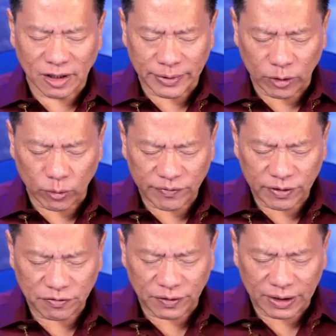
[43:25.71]
Now be aware of
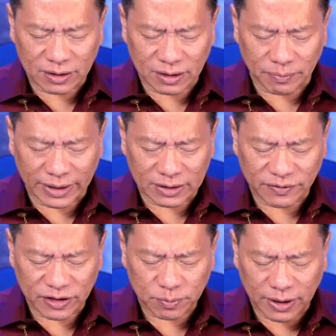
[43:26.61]
your feet and the base of
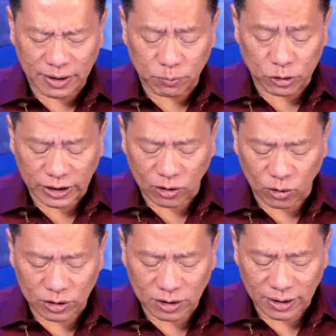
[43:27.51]
your spine. Put your
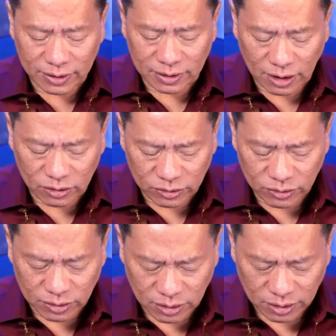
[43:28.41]
golden light down into
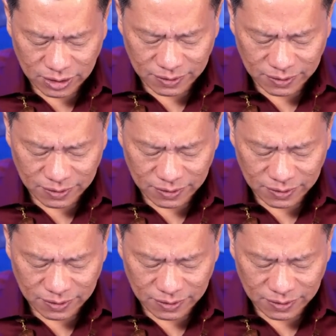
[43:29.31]
the earth.